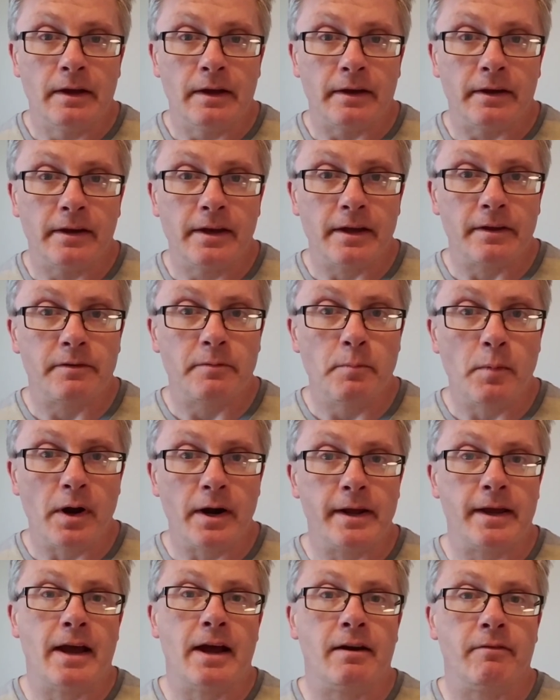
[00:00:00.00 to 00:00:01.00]
gets
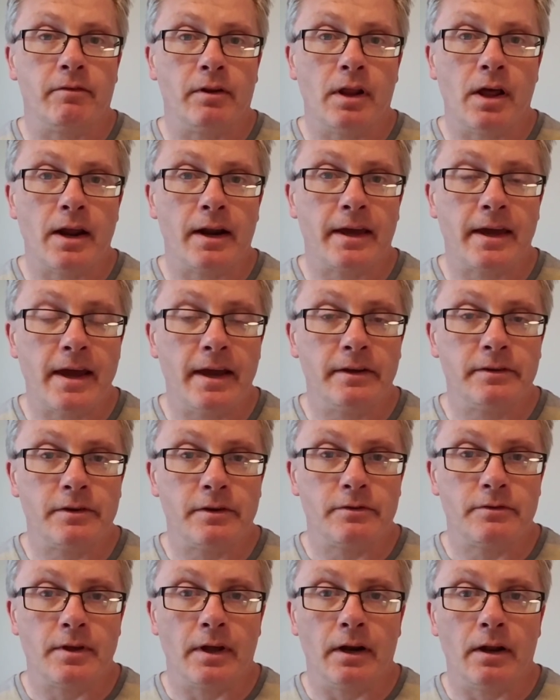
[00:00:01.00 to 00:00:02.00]
money out of a lot of
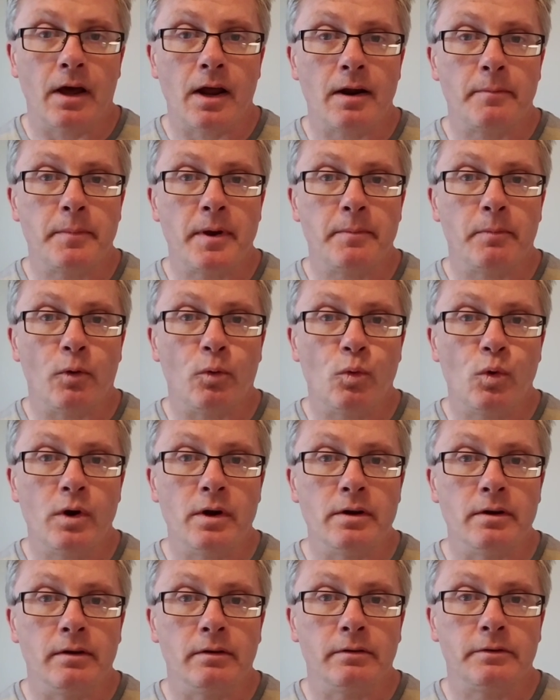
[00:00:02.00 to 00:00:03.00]
cases that a lot of people
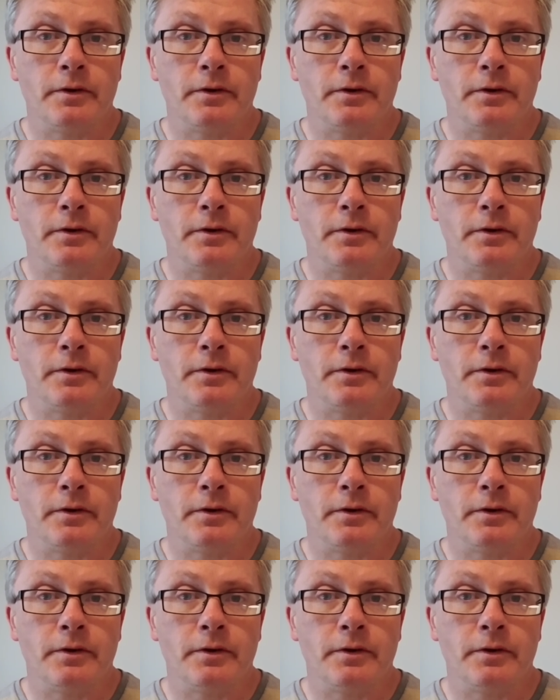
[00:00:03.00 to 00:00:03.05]
wouldn't.